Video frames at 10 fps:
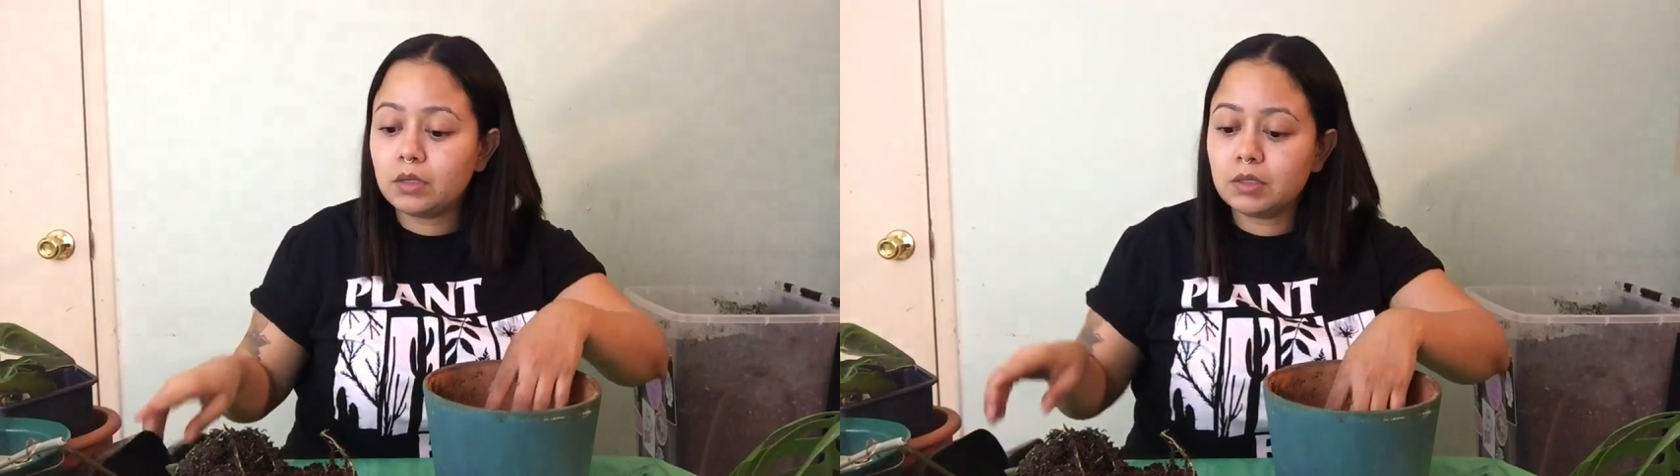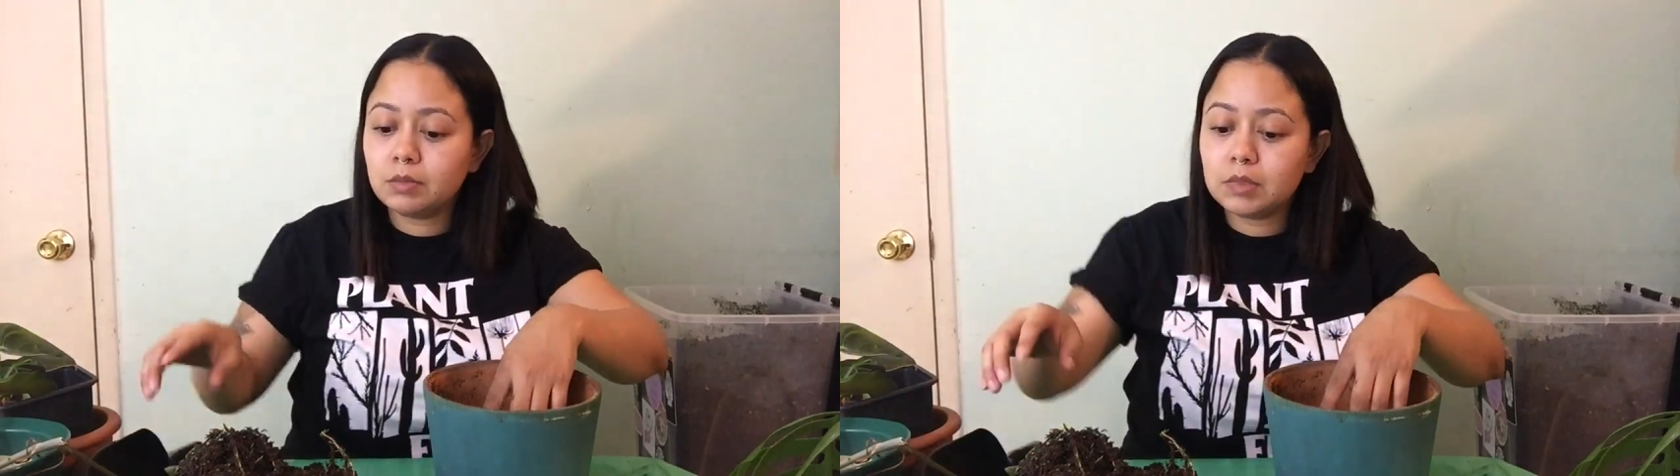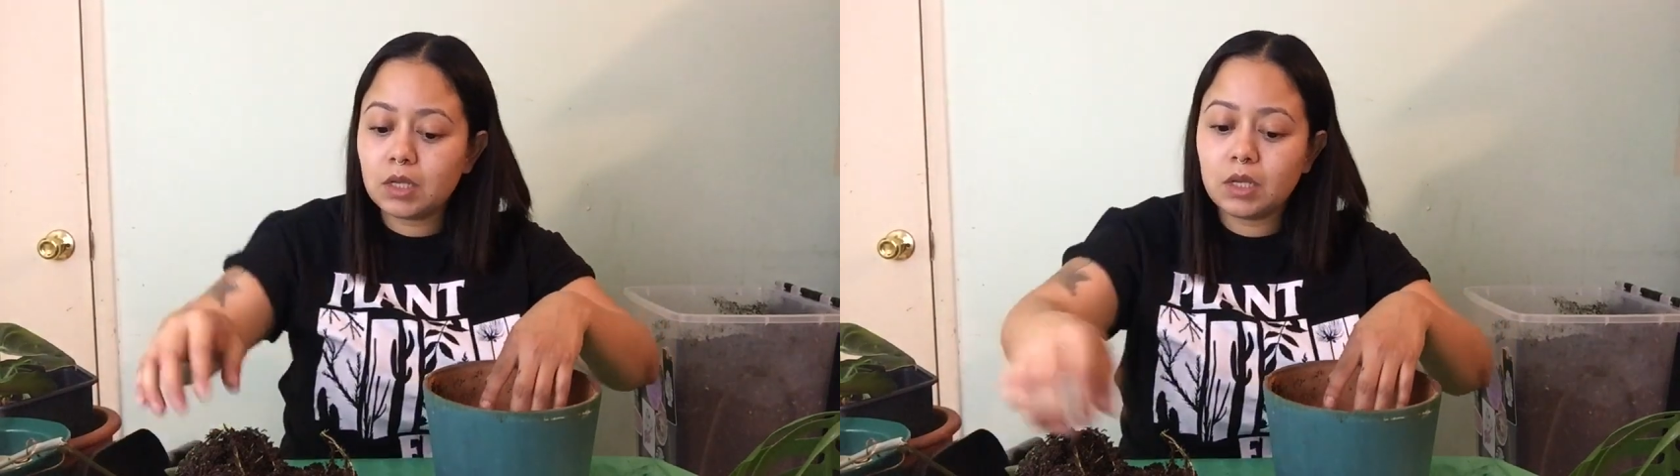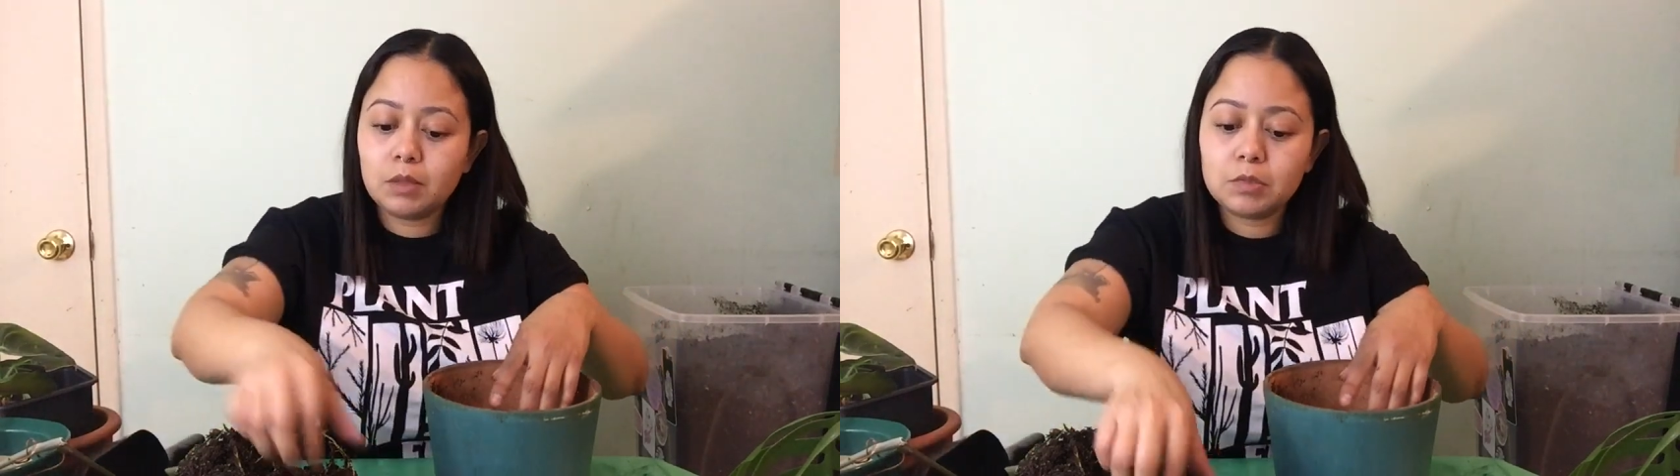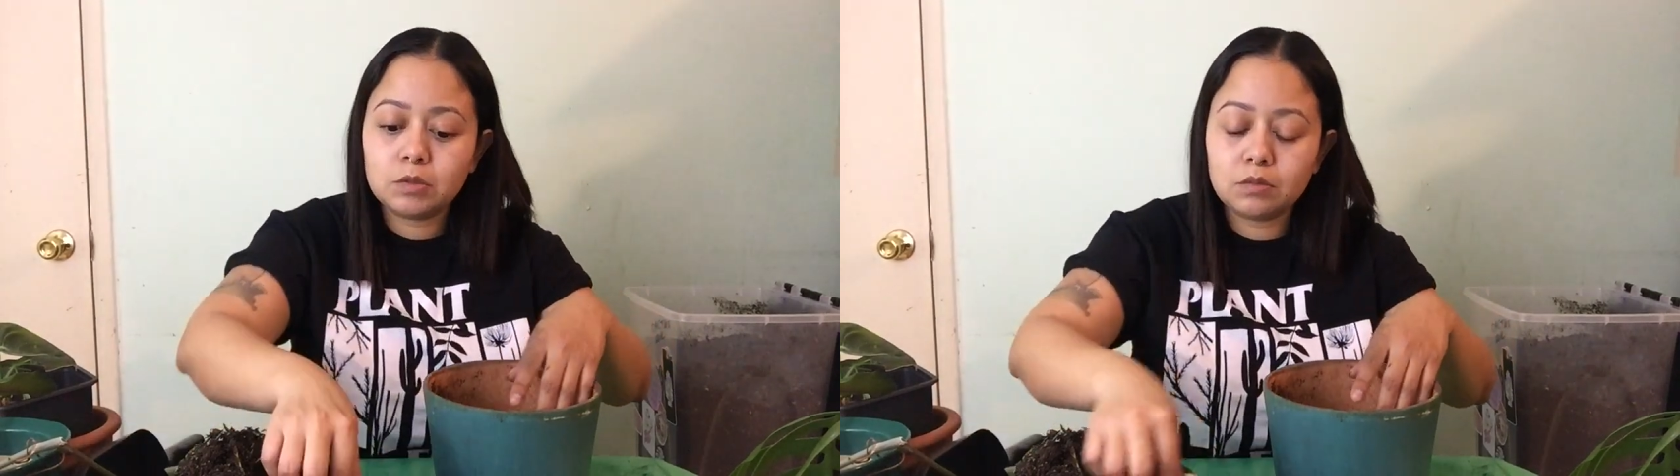
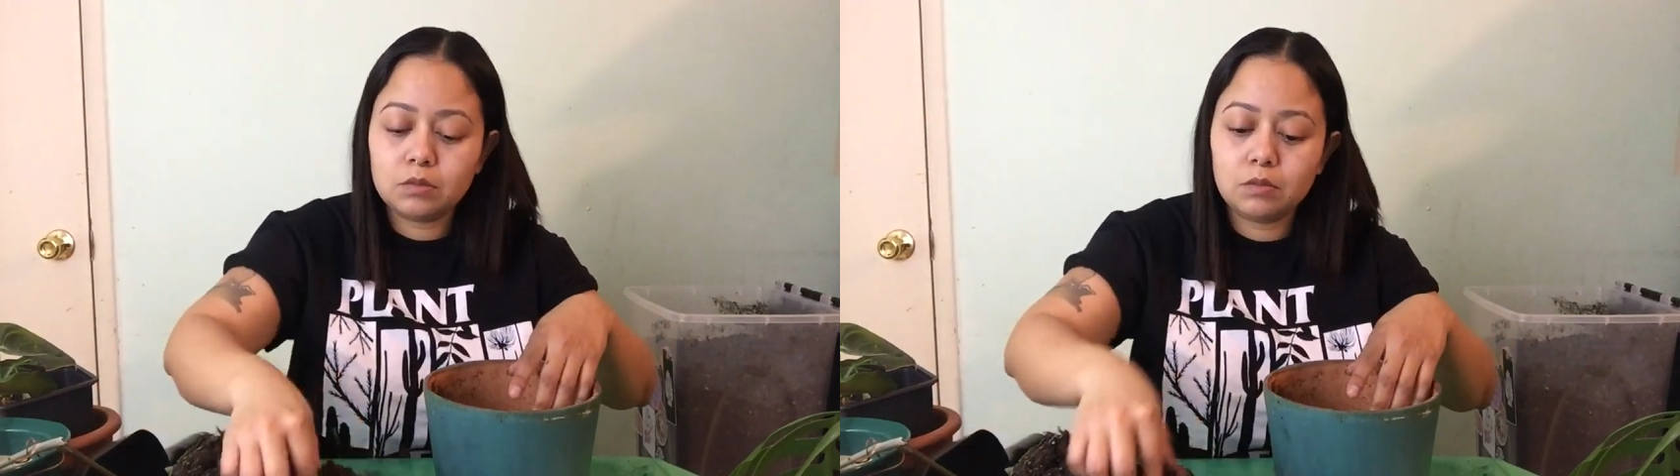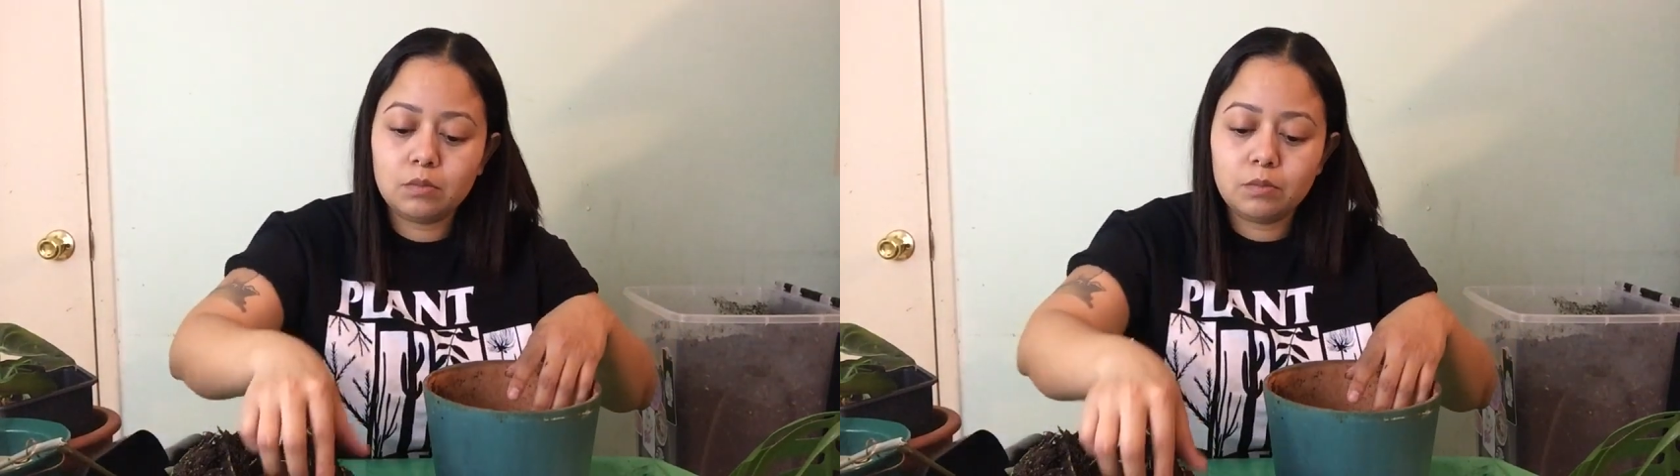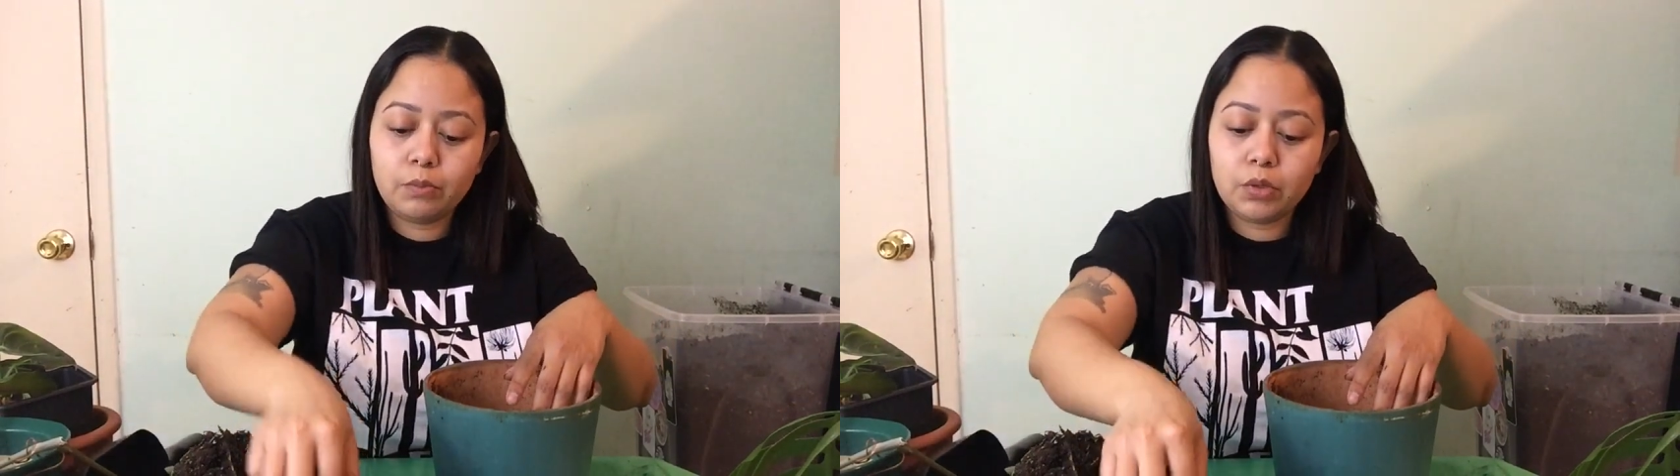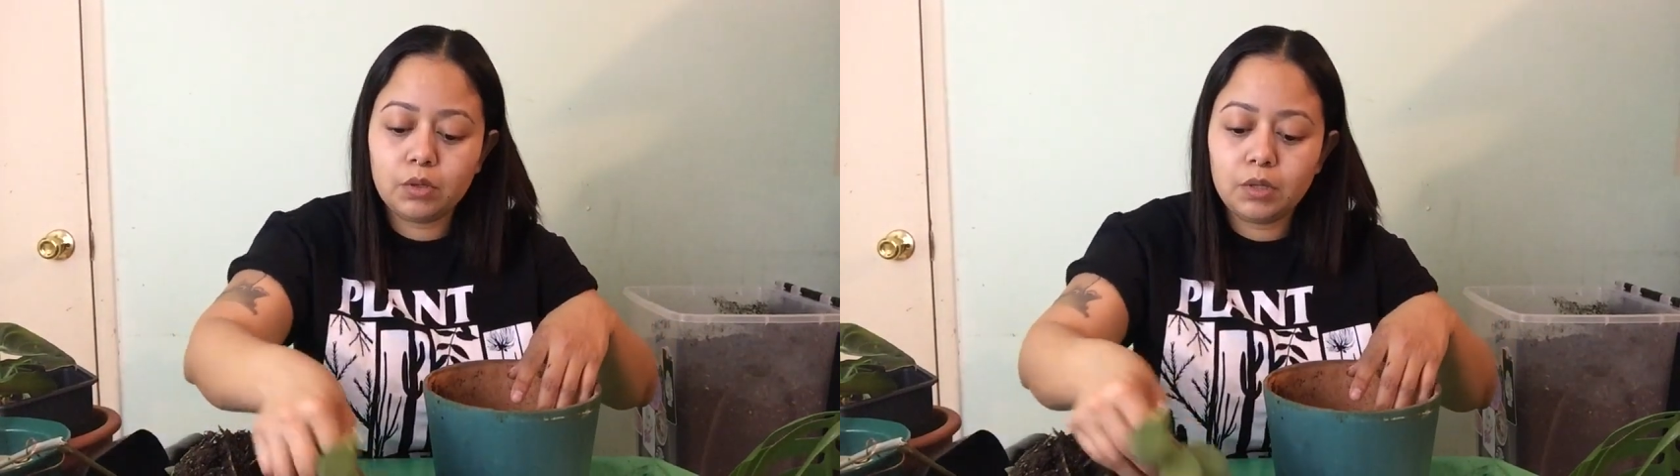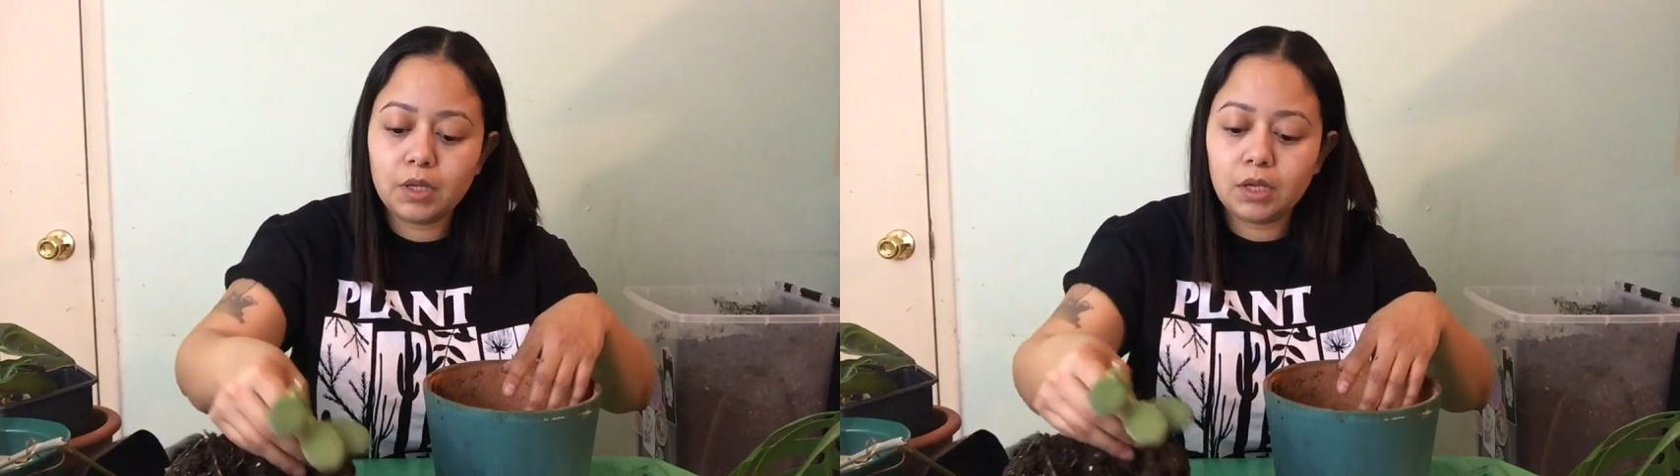sometimes
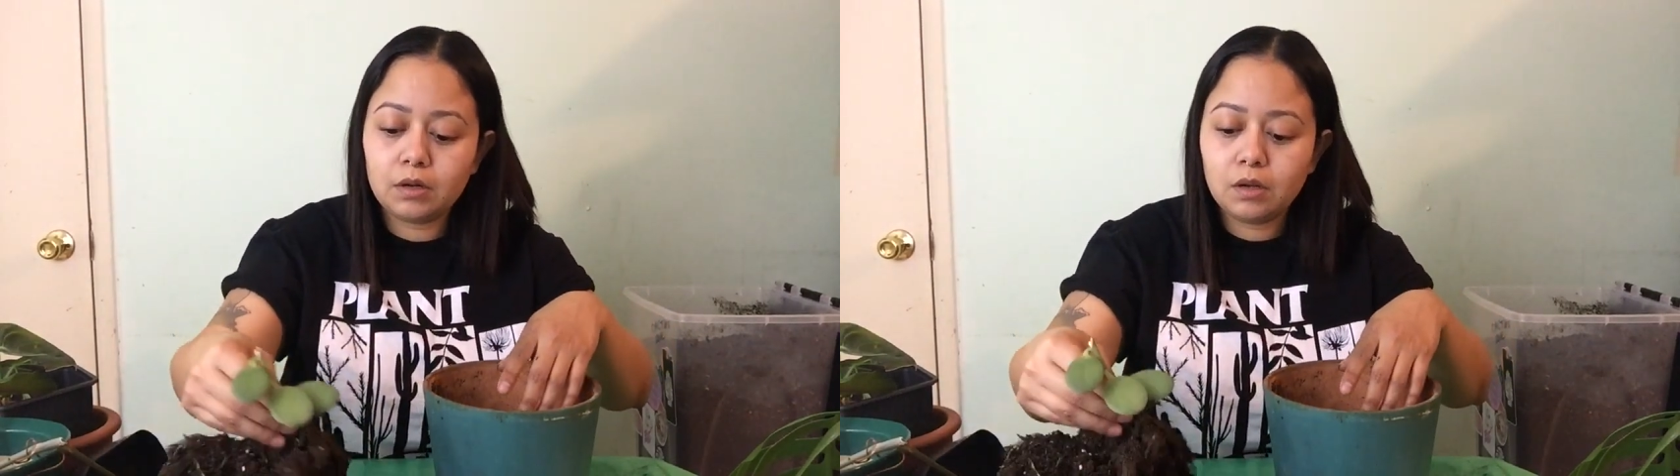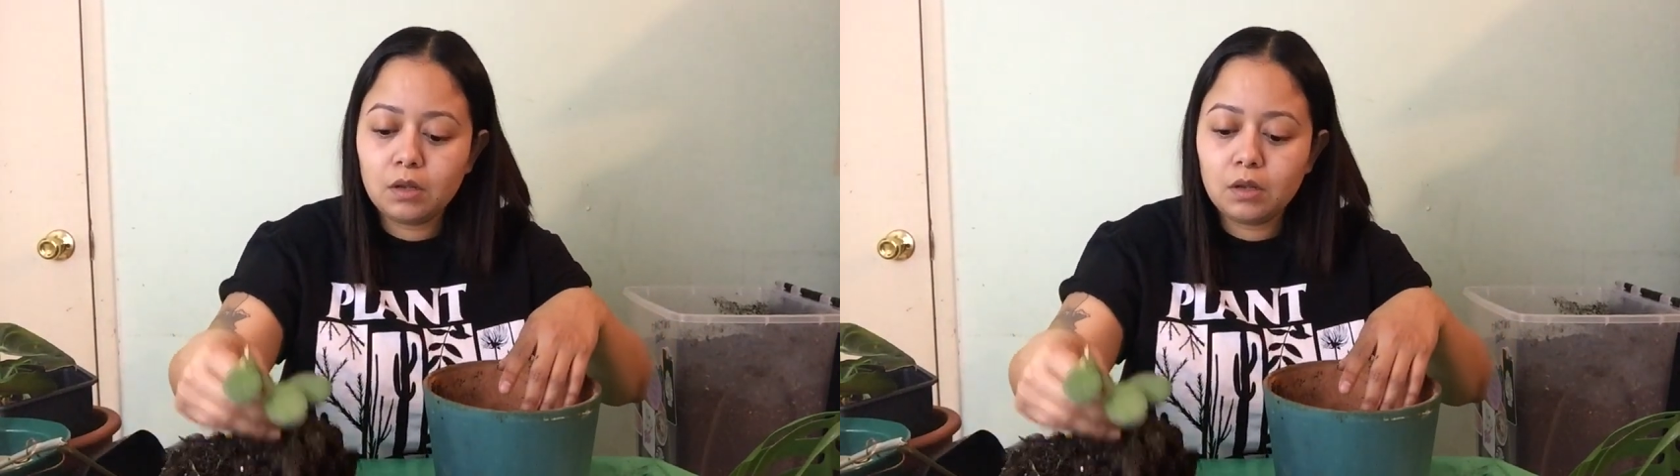perlite.